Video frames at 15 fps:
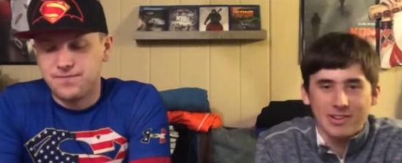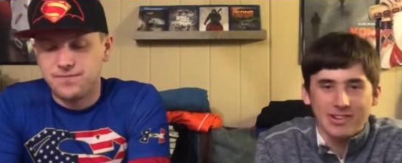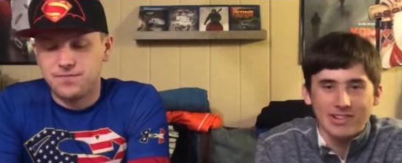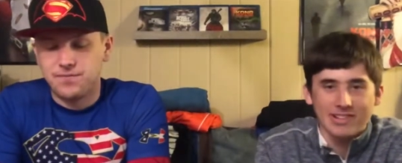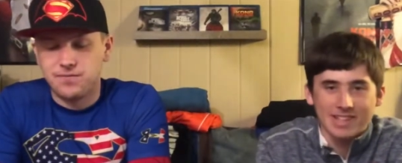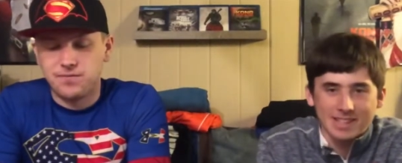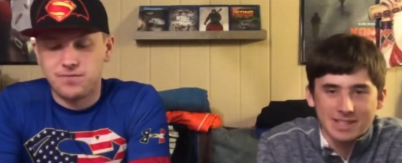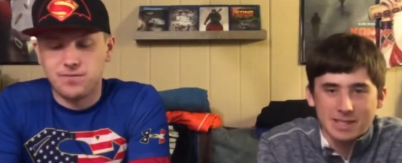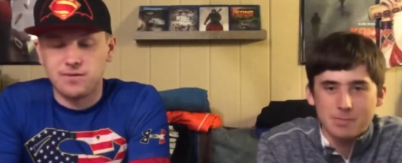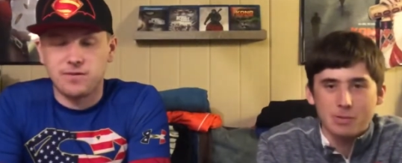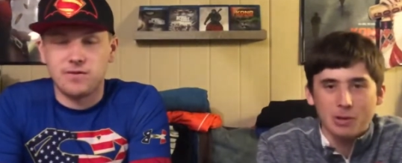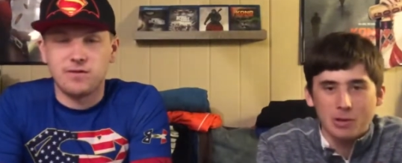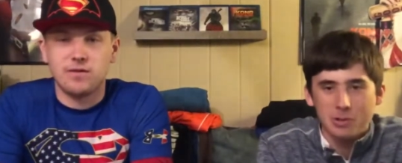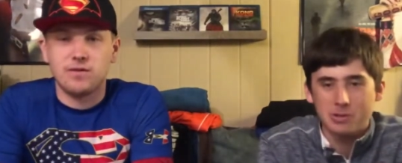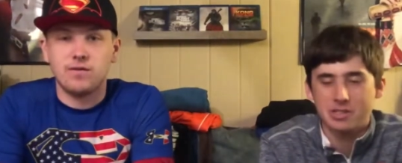Speaker 1: long to get the
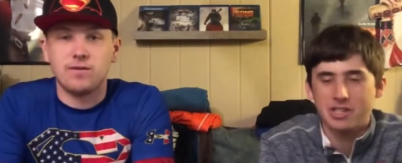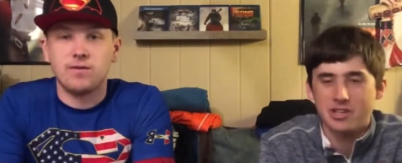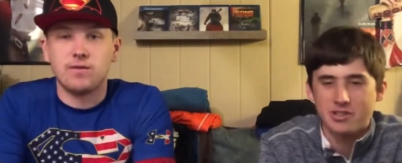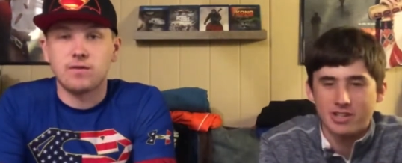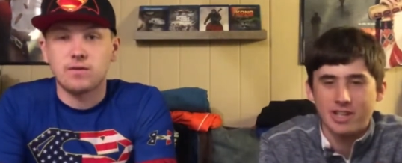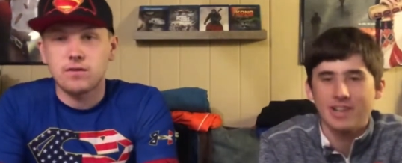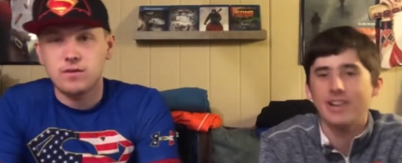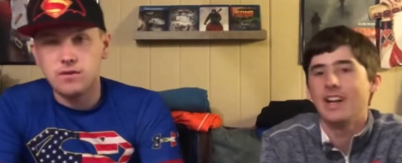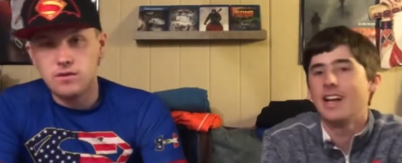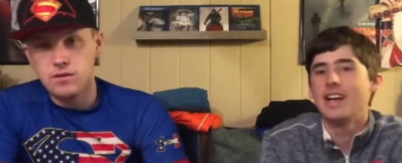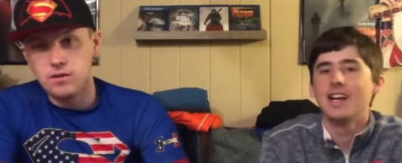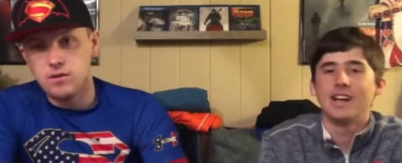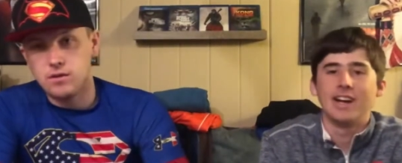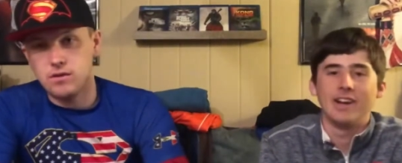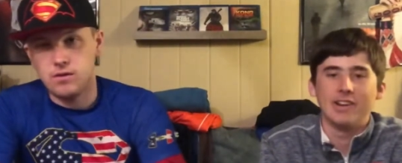spoiler discussion out.
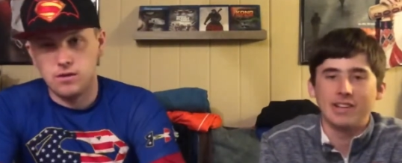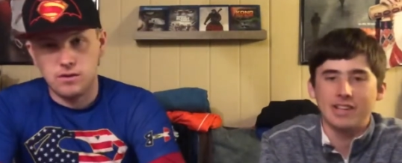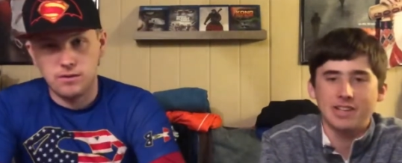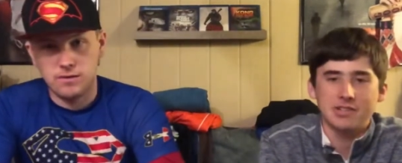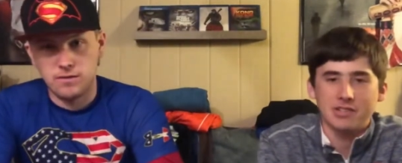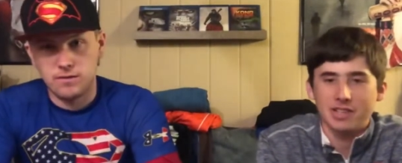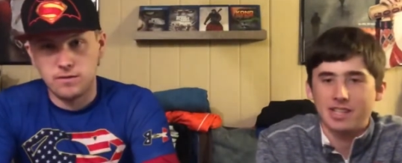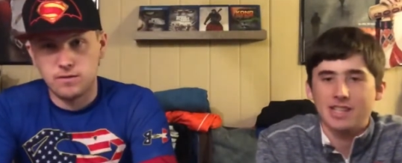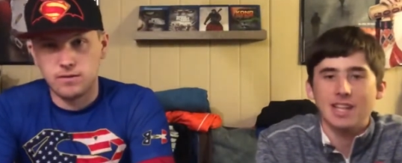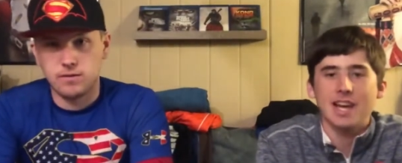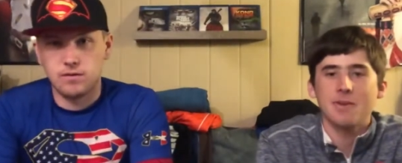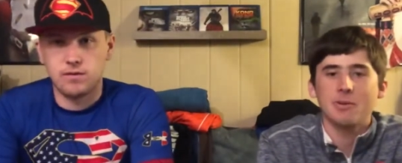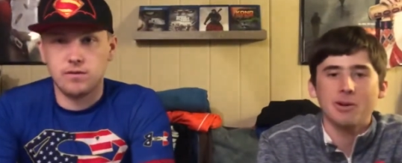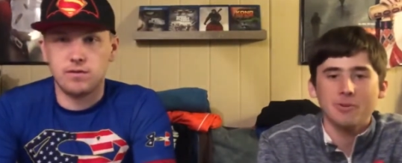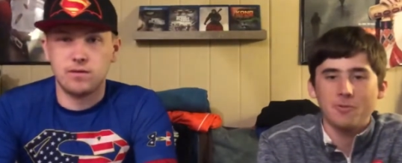I know you guys are like
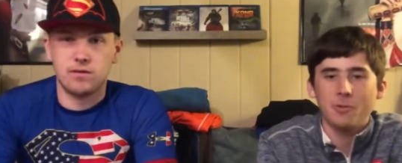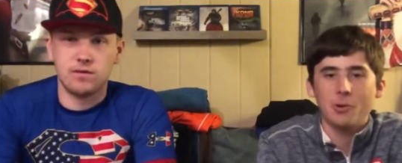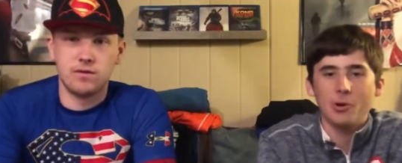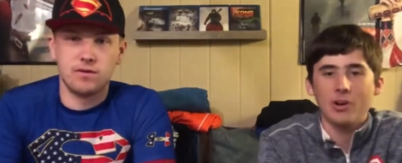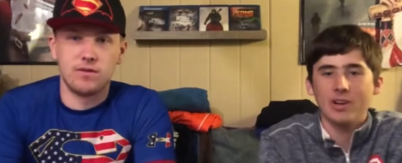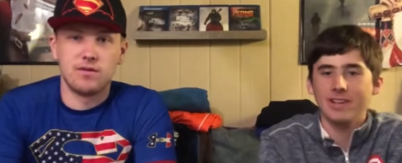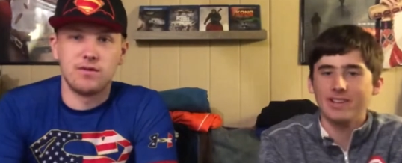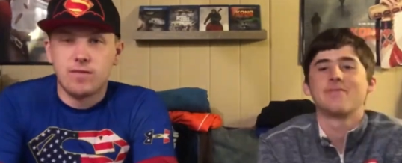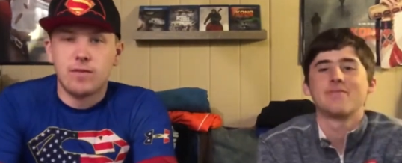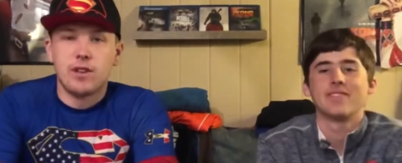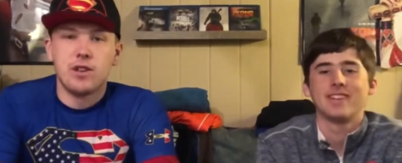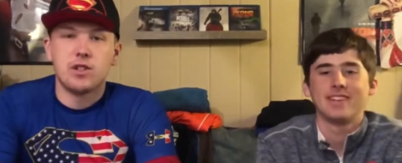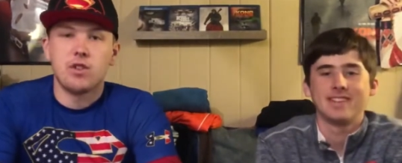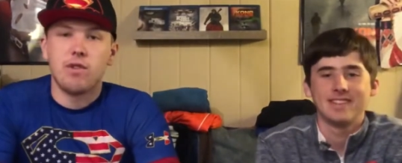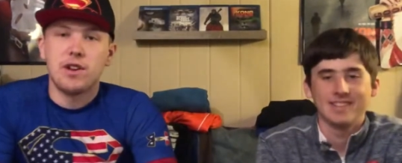clamoring for it.
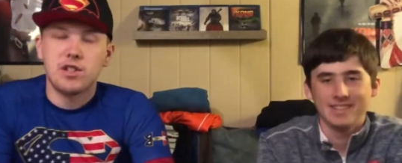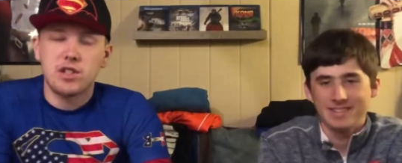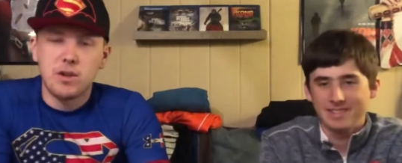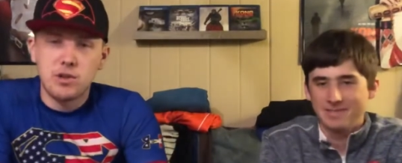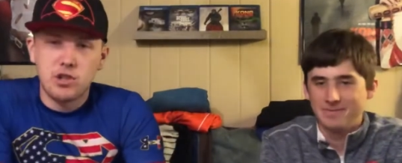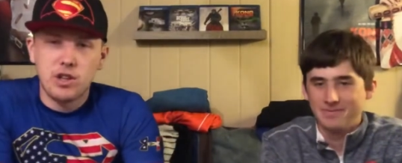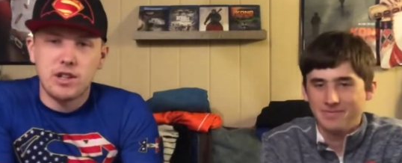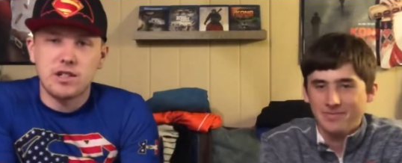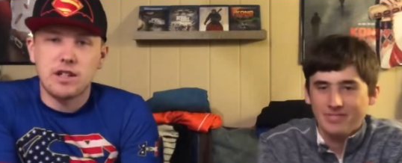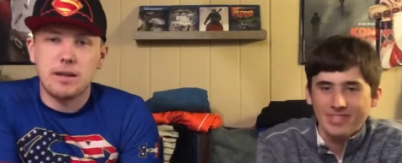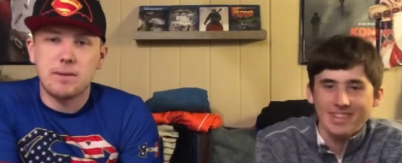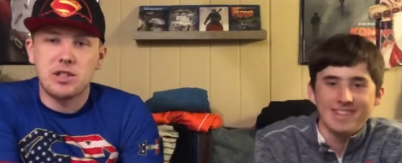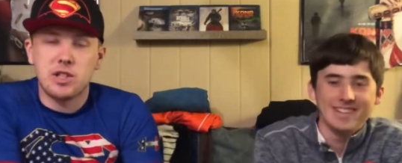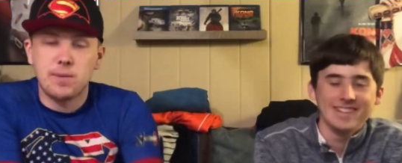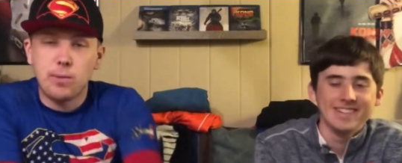Yeah, so let us know what you
Speaker 2: guys thought
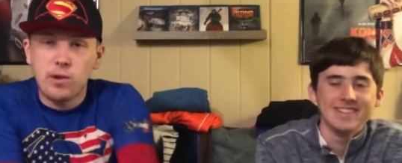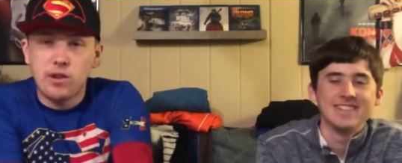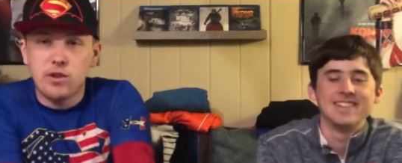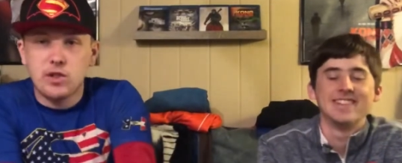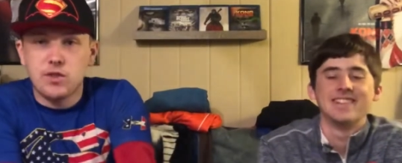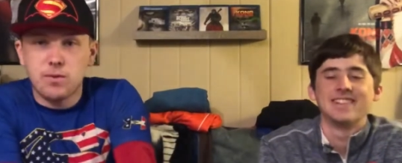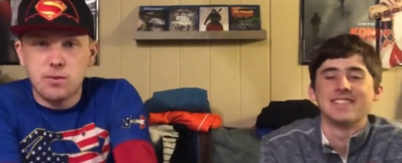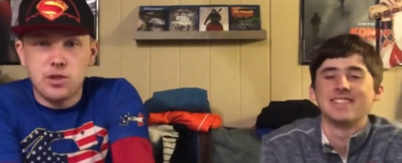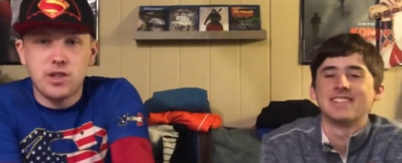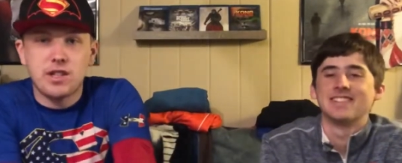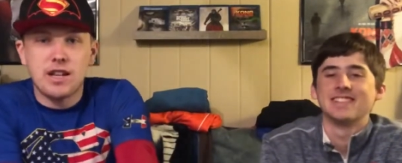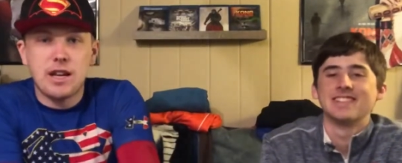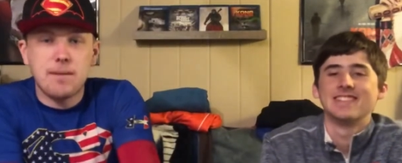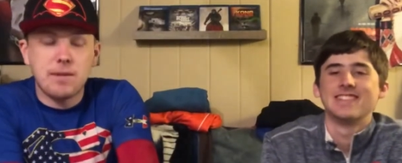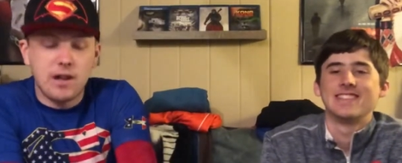about the spoilers from
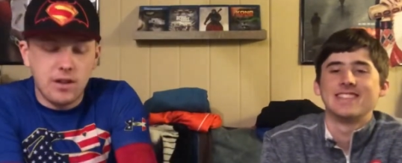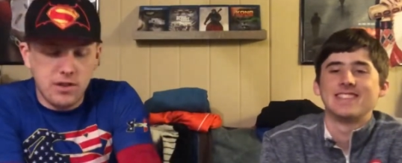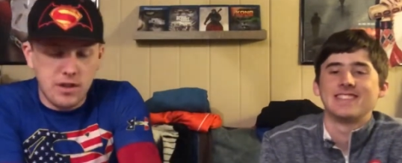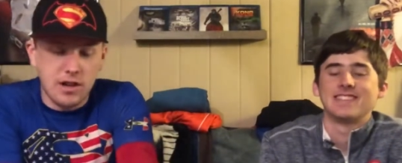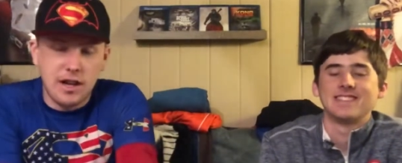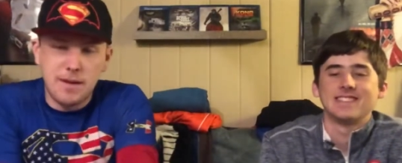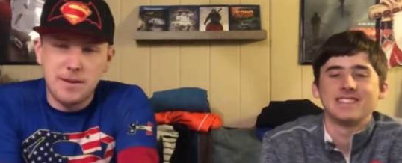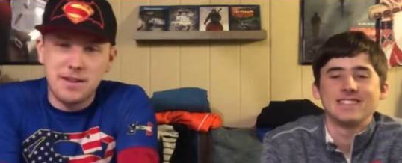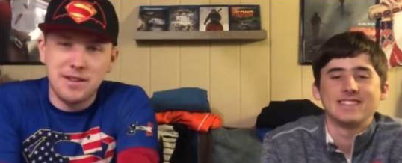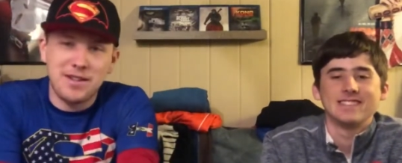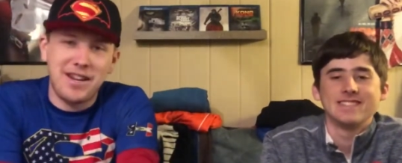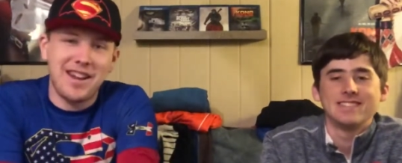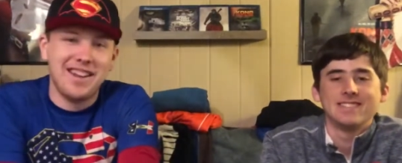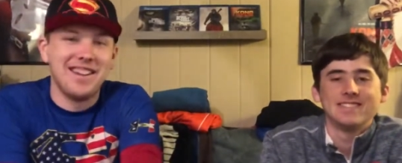Shazam down in the comments.